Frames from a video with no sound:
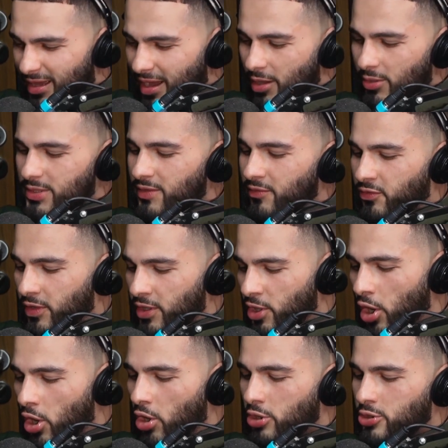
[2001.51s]
I was in front mm. of
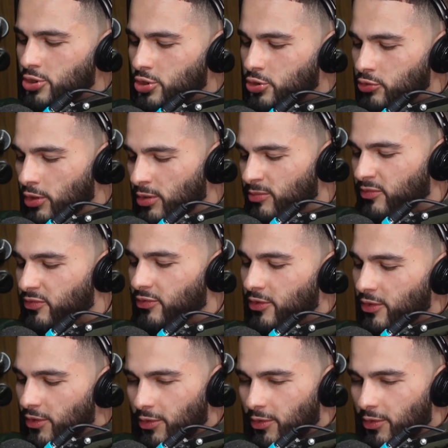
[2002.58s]
the Arc de Triomphe